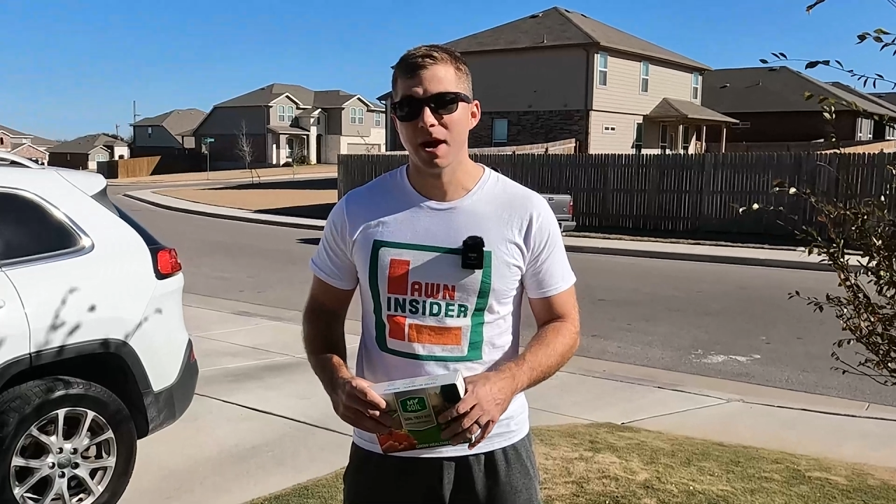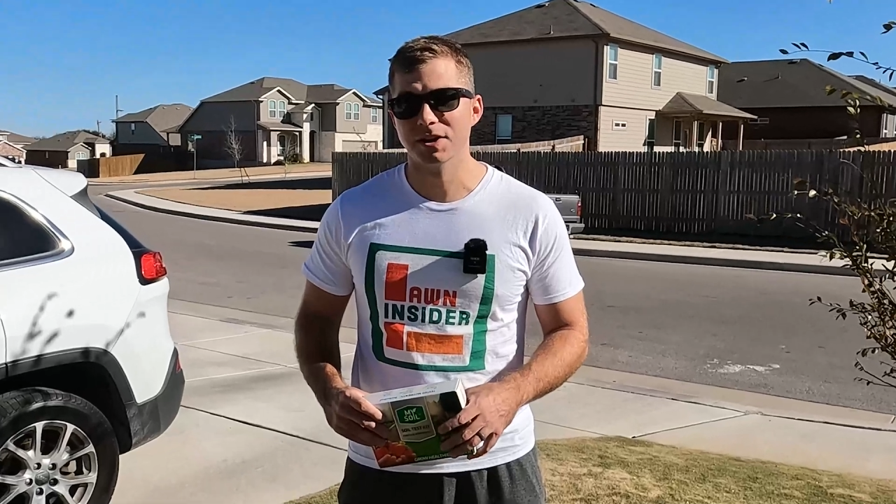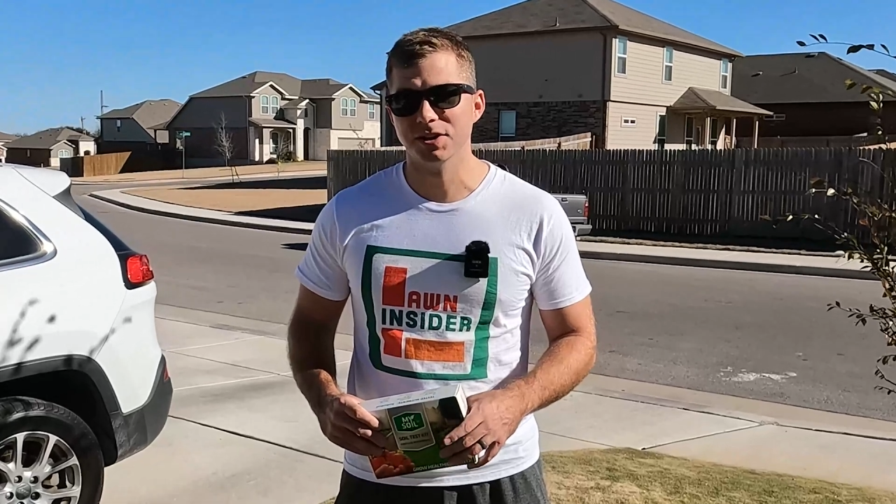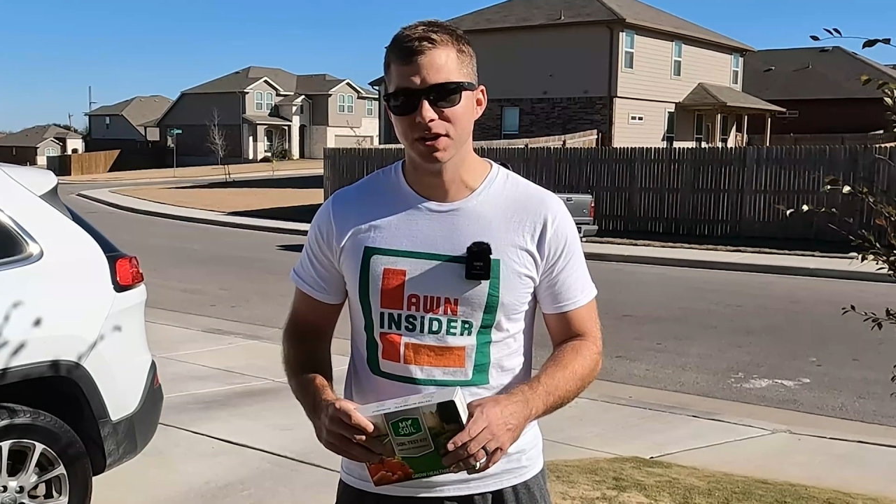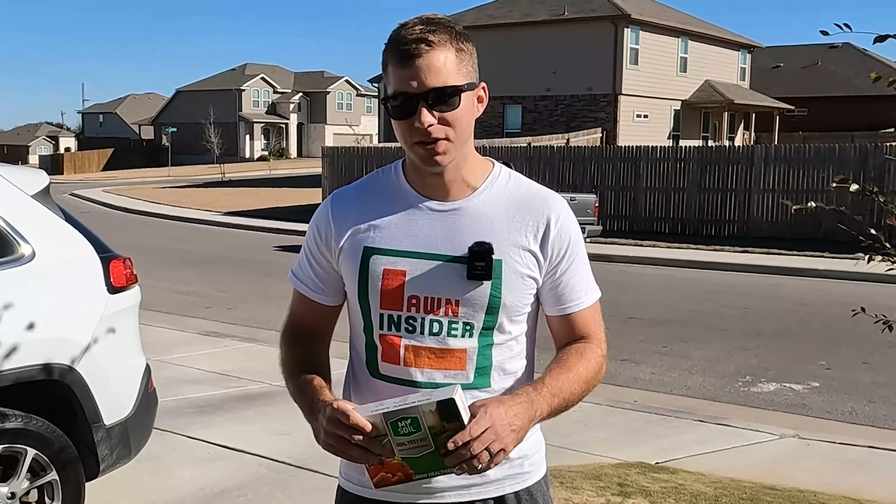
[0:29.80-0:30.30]

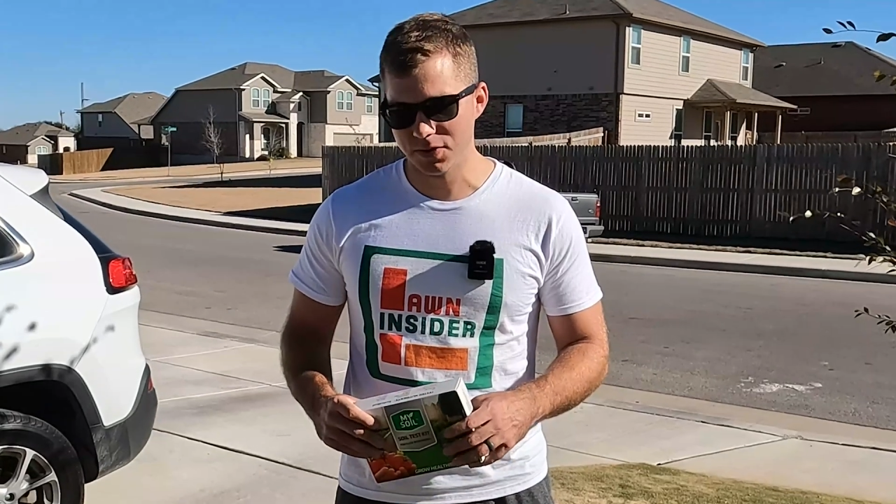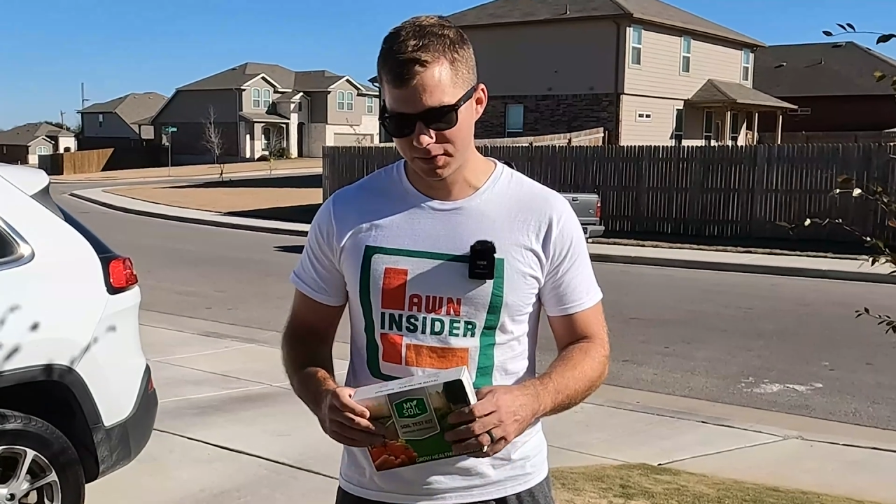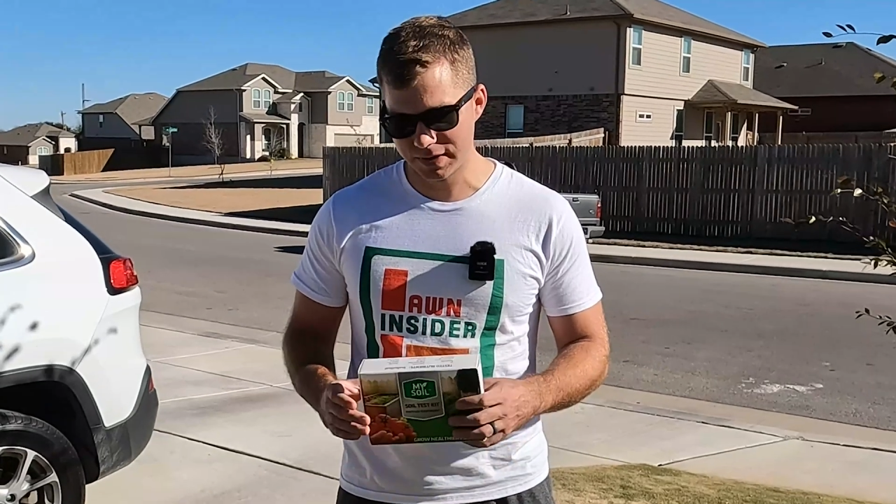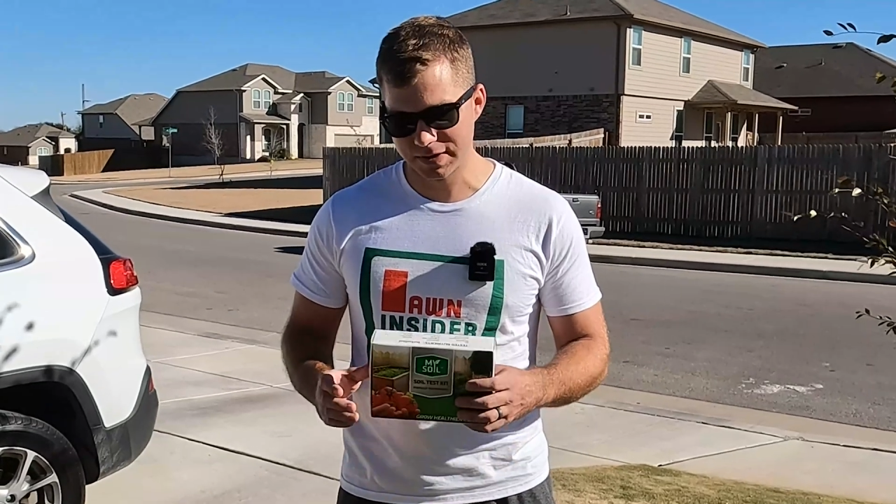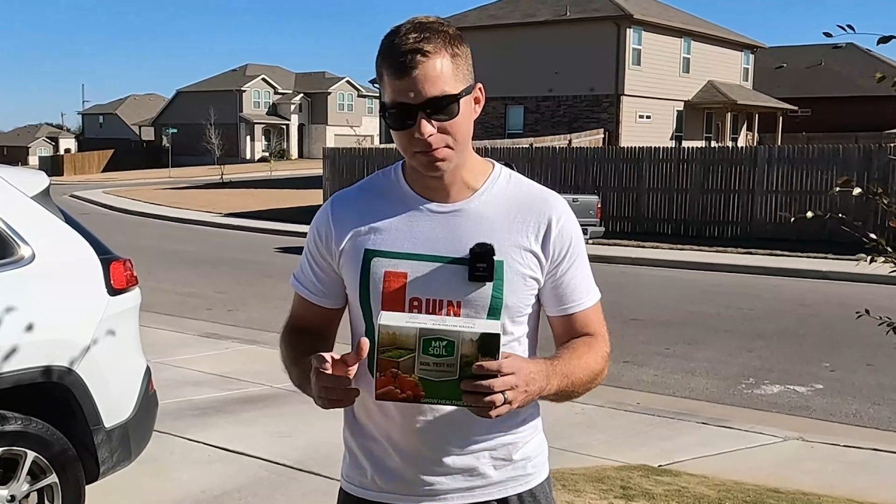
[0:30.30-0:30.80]
actually gonna
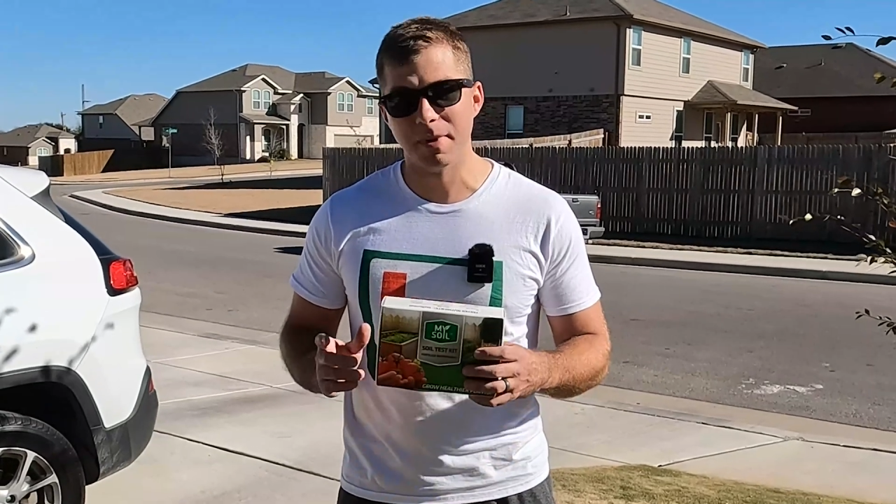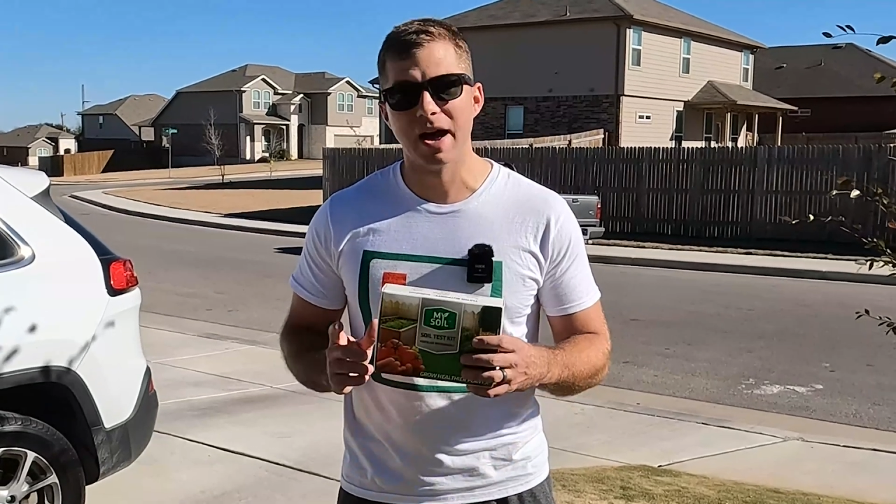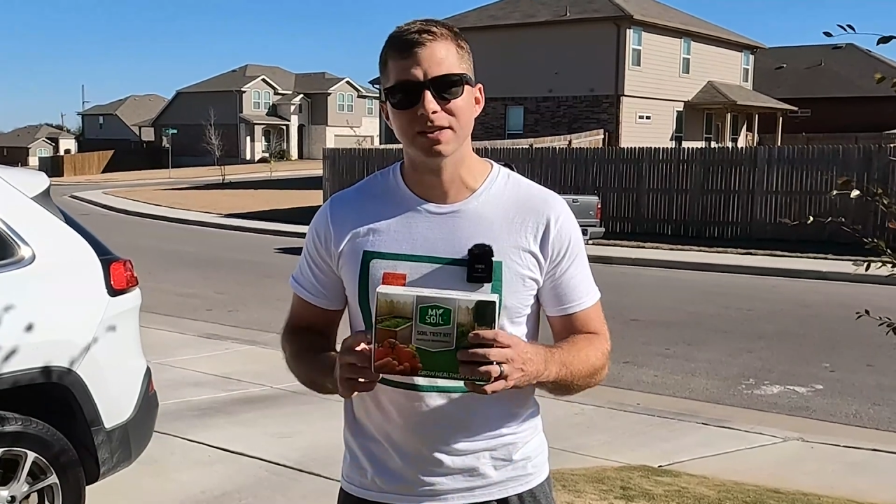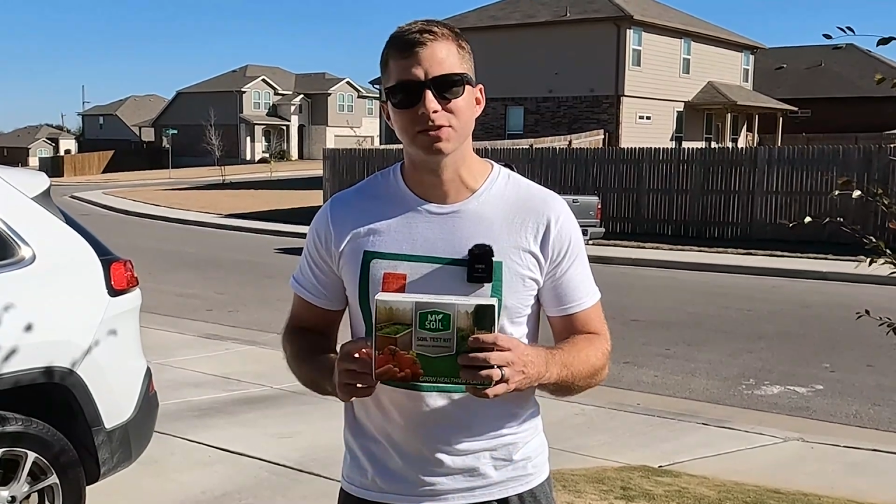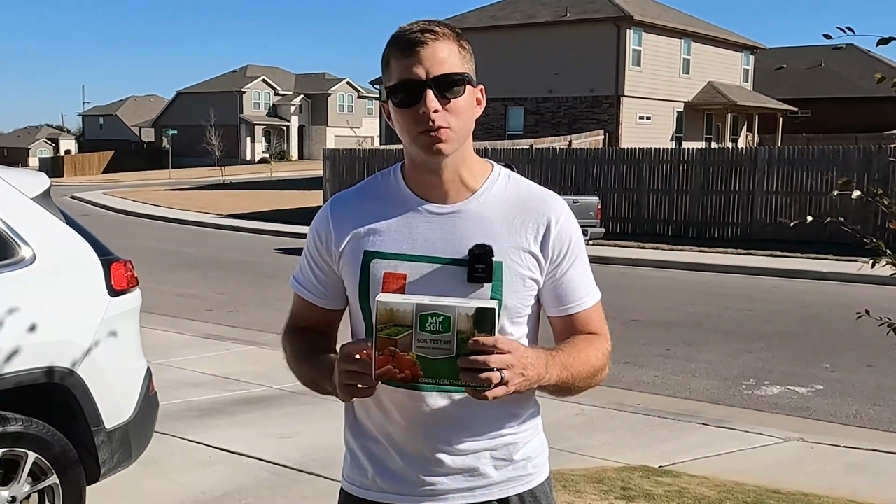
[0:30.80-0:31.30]
use this
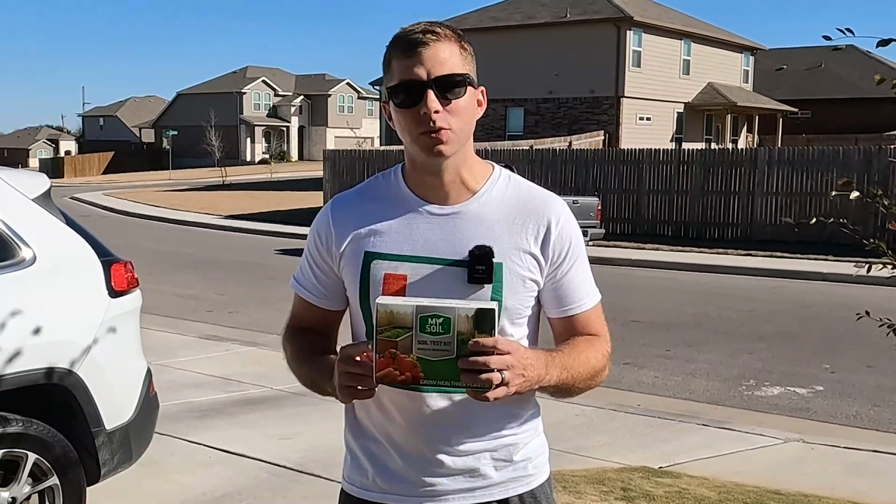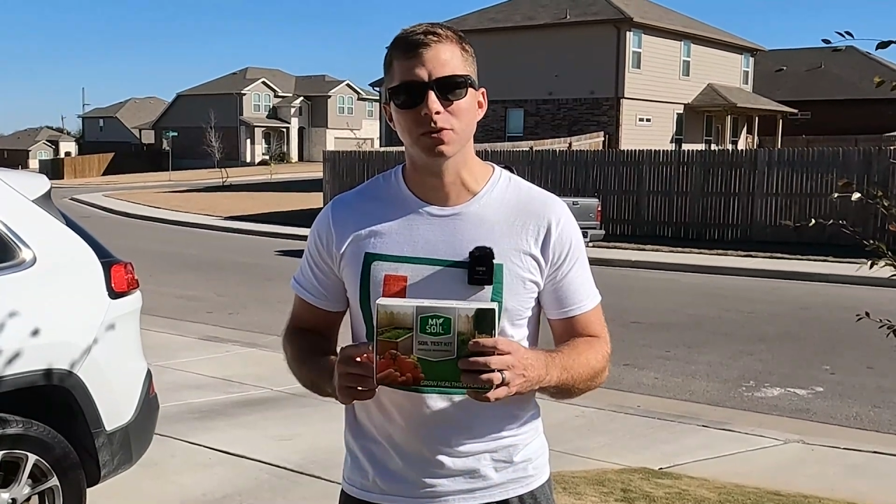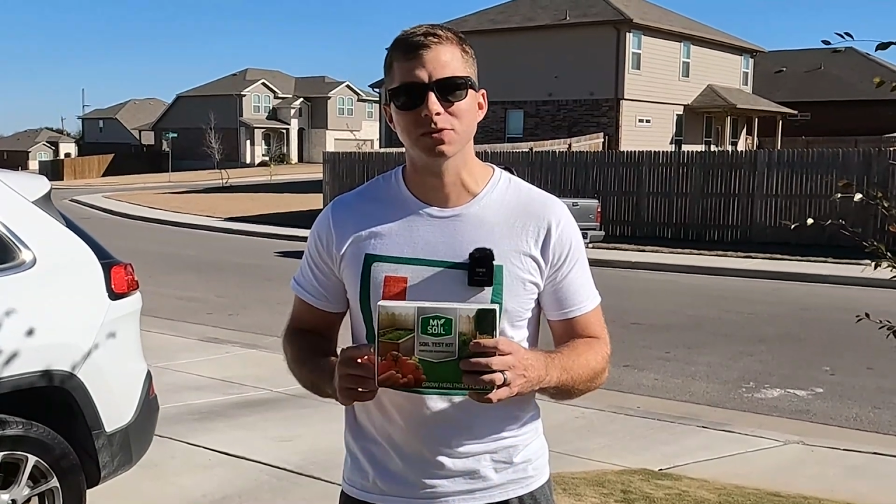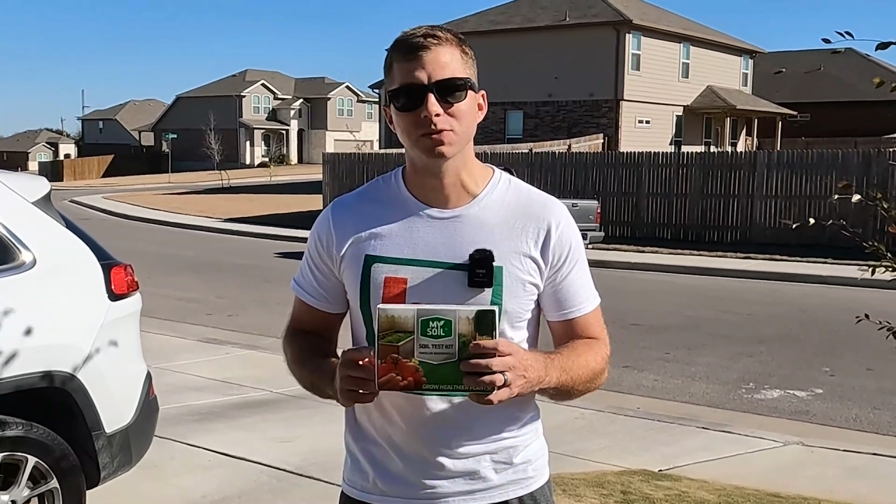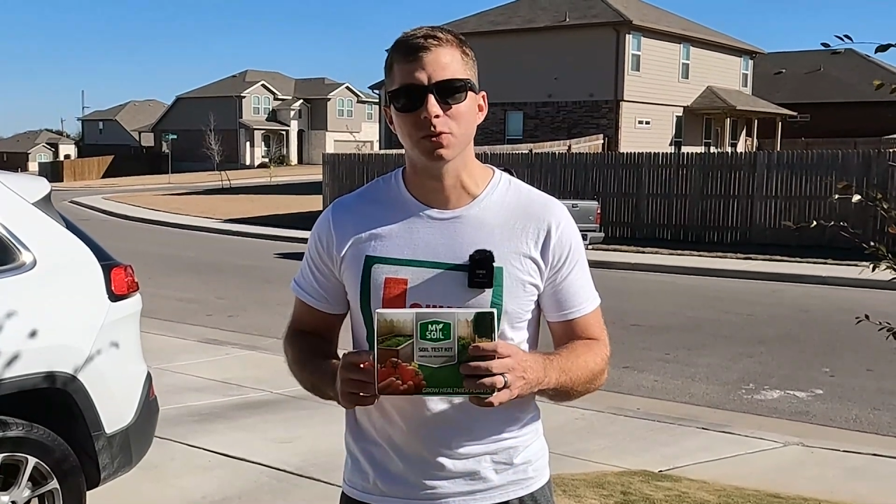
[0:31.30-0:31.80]

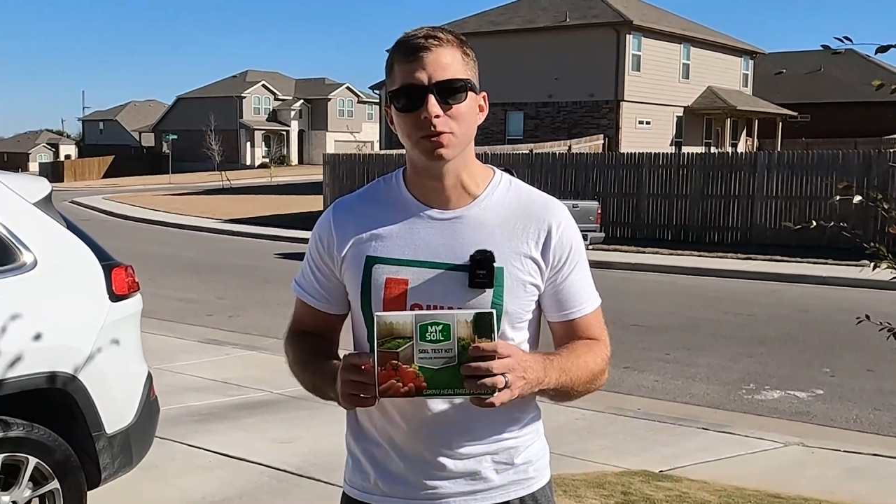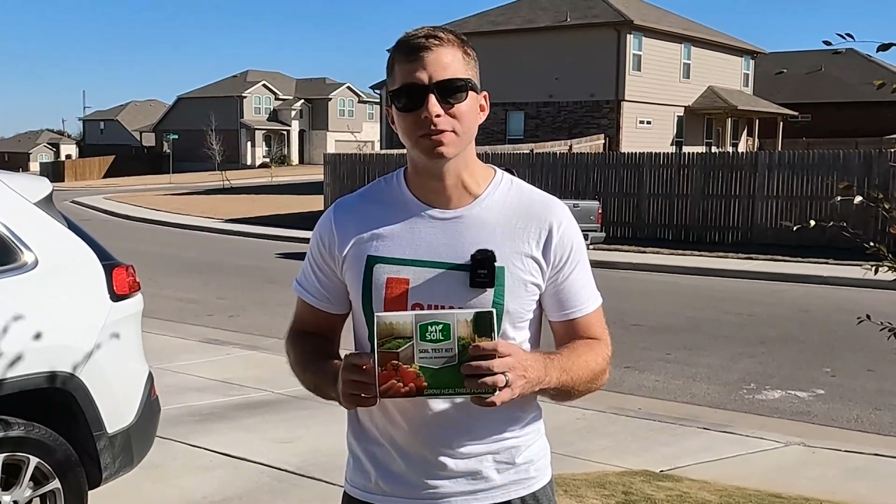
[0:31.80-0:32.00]
MySoil soil